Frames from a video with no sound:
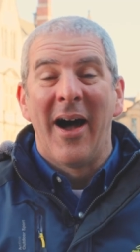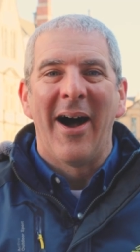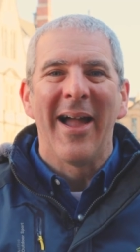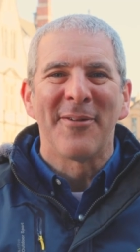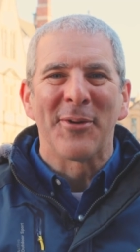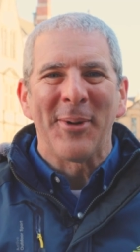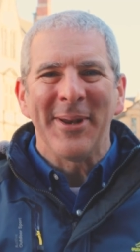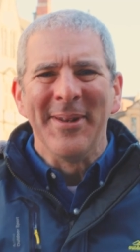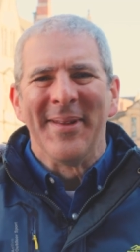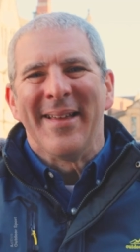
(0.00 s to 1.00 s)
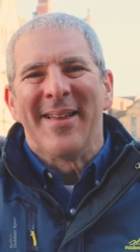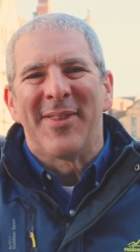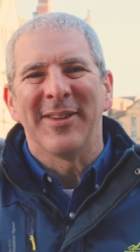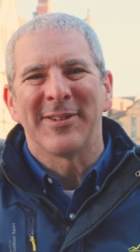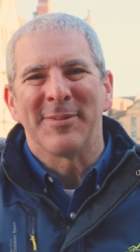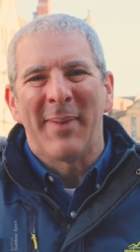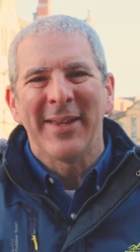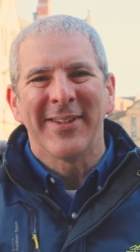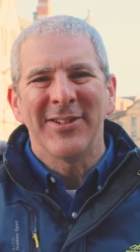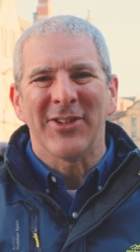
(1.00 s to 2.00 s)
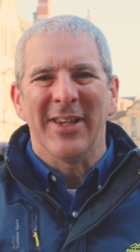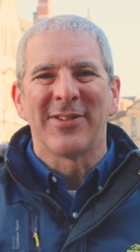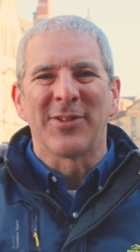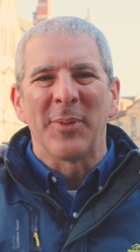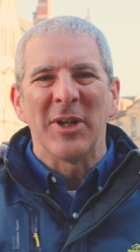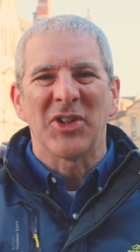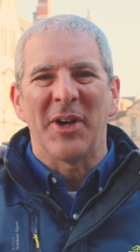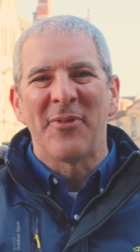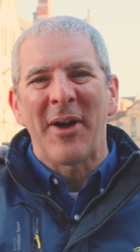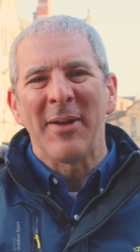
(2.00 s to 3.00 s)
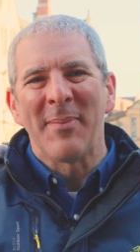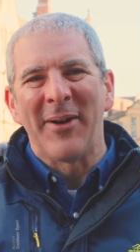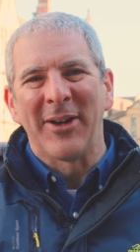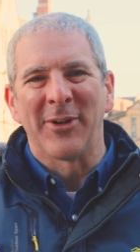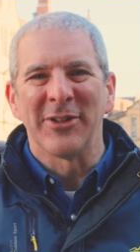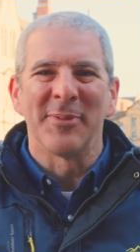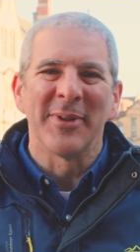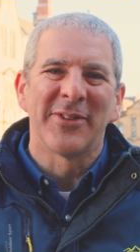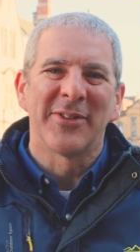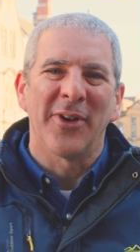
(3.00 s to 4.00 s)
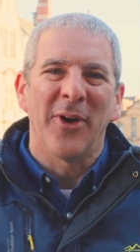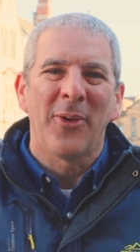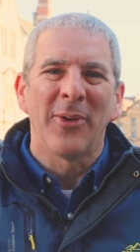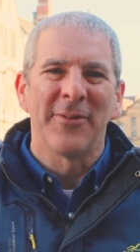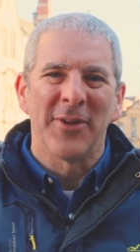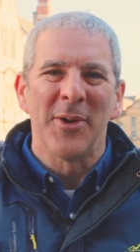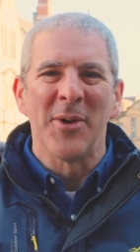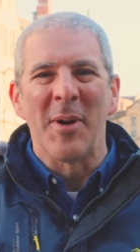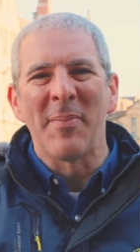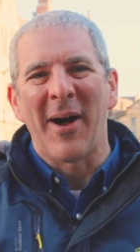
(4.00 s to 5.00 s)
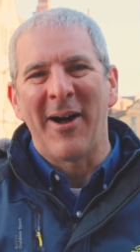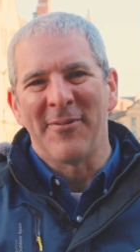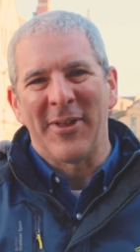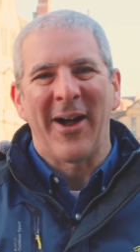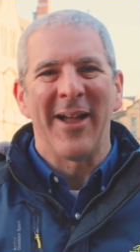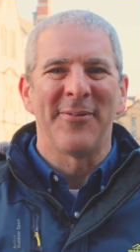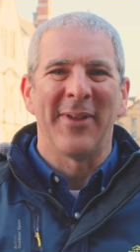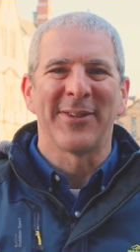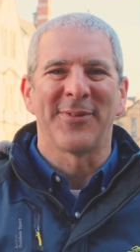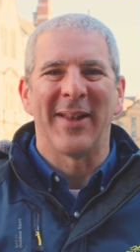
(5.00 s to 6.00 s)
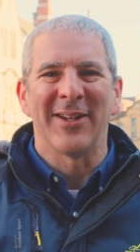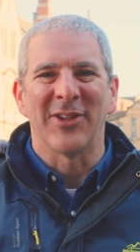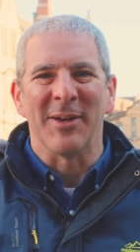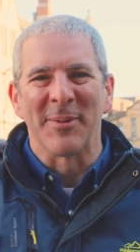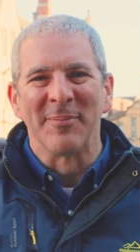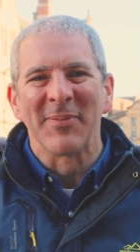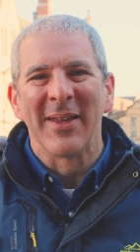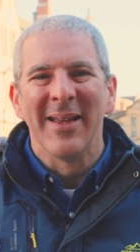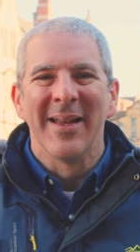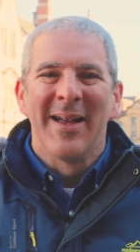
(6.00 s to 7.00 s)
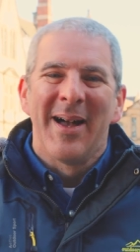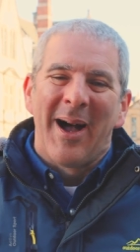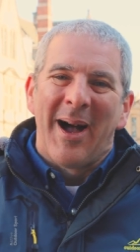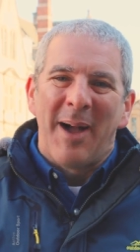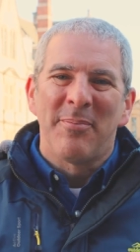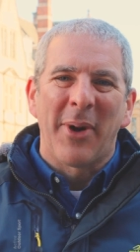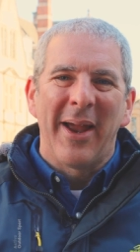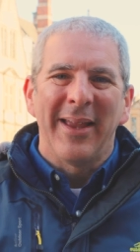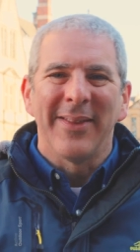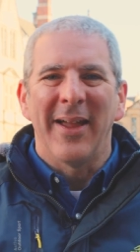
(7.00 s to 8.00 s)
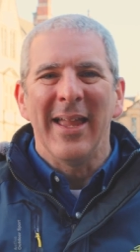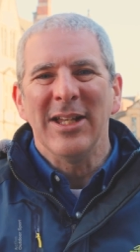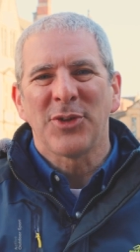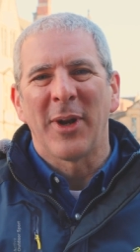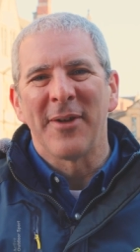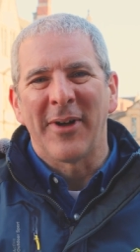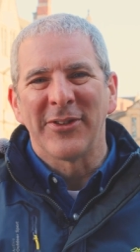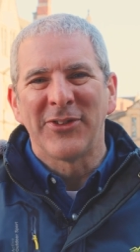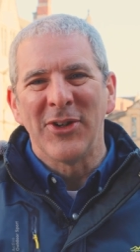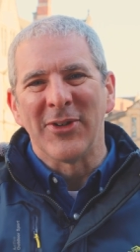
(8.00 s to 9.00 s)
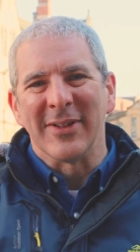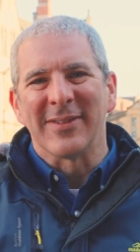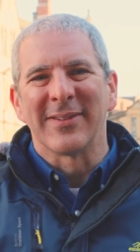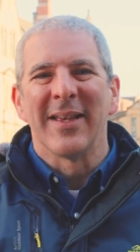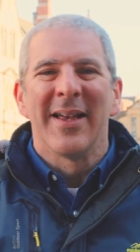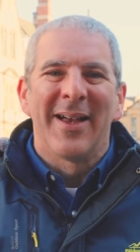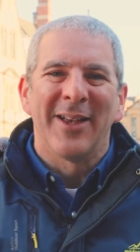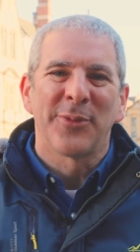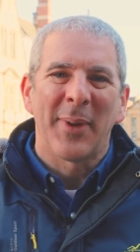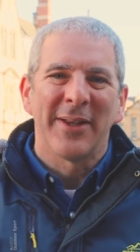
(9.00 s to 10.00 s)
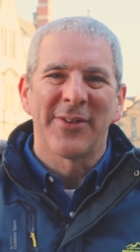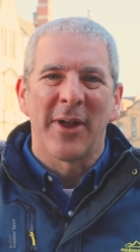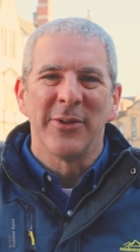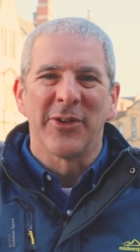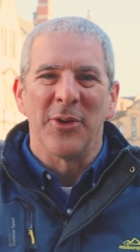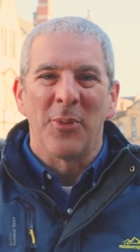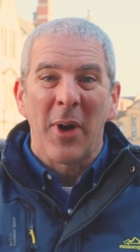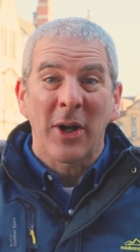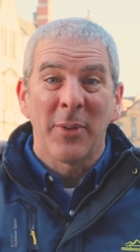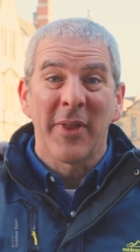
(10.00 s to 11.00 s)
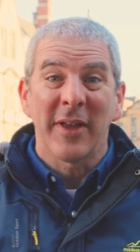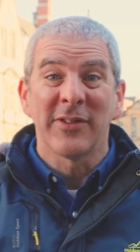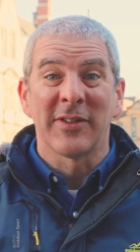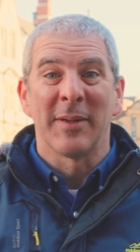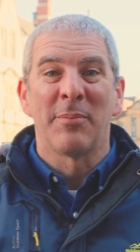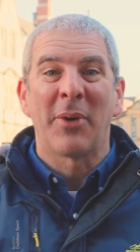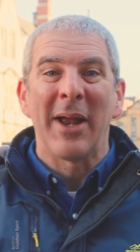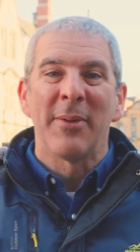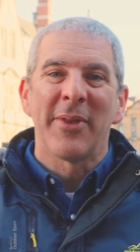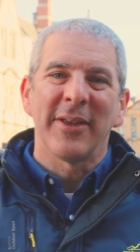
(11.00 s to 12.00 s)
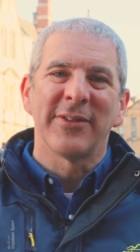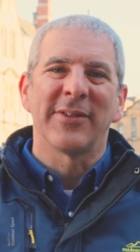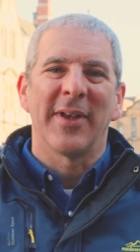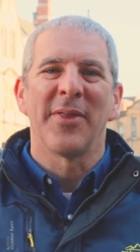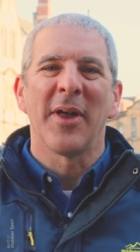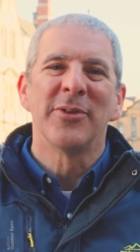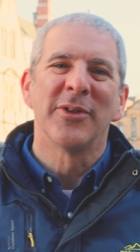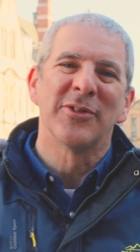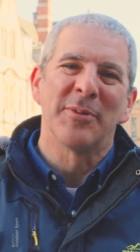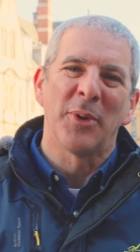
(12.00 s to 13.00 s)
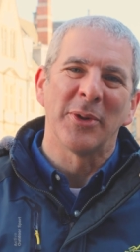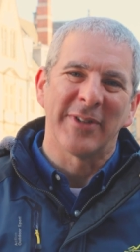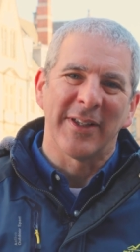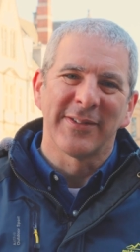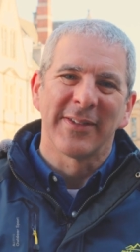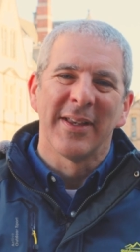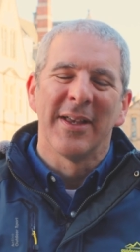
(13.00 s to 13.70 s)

Hi everyone. This message is to wish a very Merry Christmas to all of you who are part of the IFES Fellowship. I'm praying that each one of our students, as well as those who work with us, pray with us, and those who support us,